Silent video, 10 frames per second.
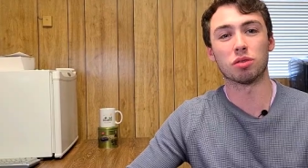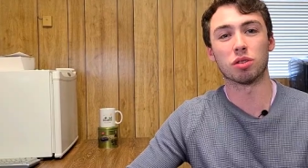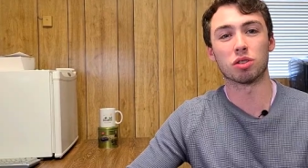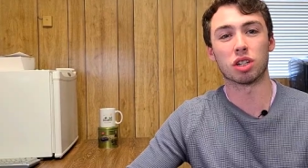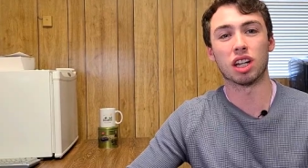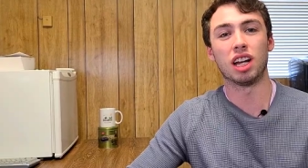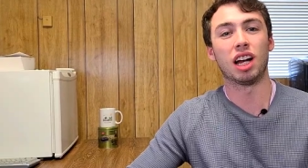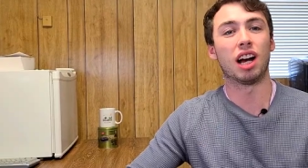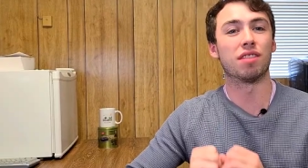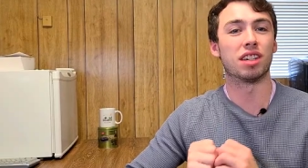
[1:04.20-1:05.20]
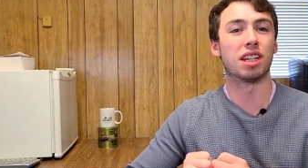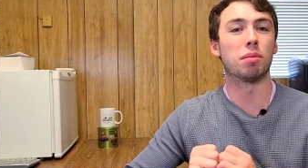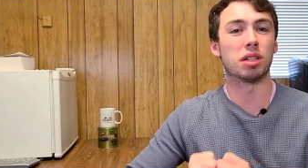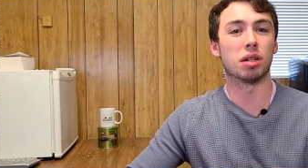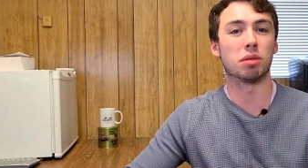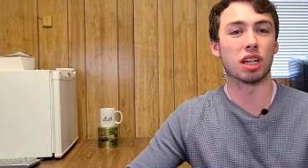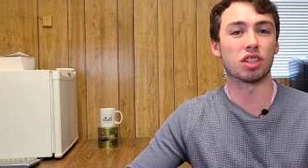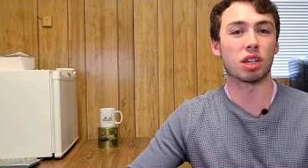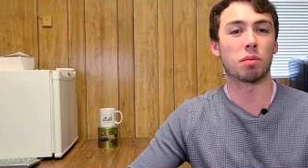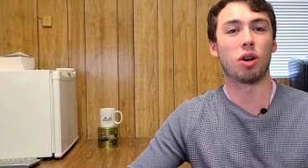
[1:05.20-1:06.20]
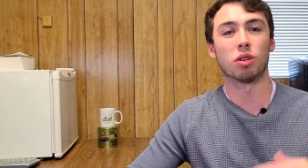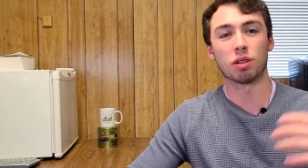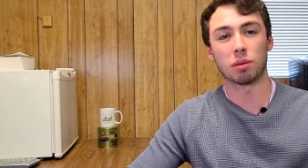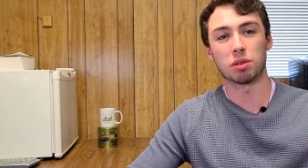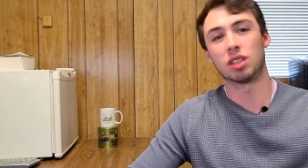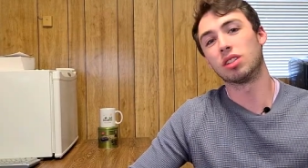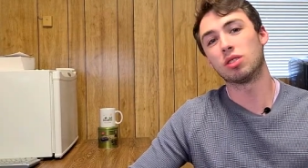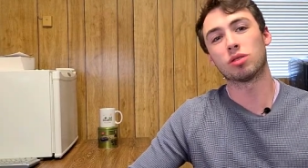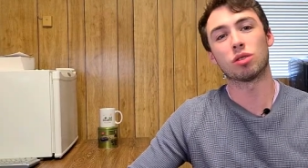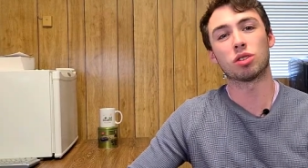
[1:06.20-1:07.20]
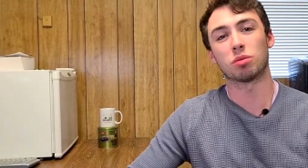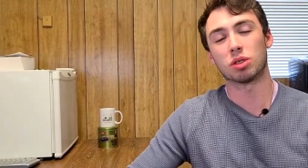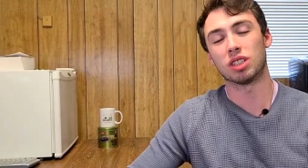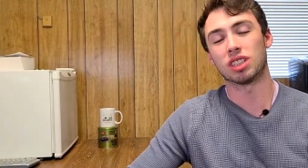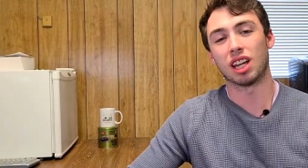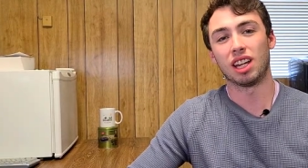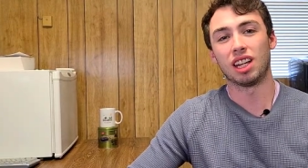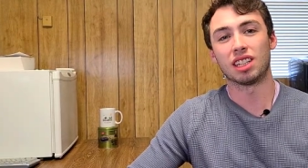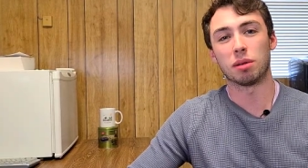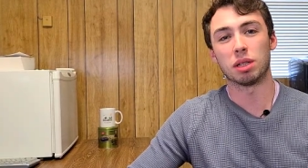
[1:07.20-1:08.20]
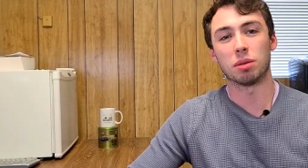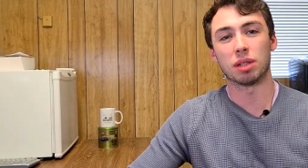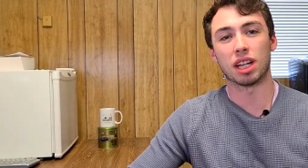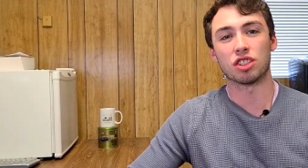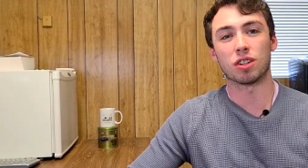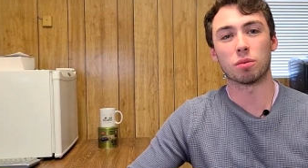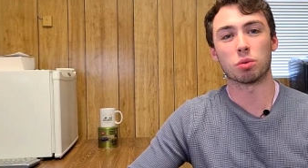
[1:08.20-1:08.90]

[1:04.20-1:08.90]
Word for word: version of the WWHM all the way up to the newest version, which is WWHM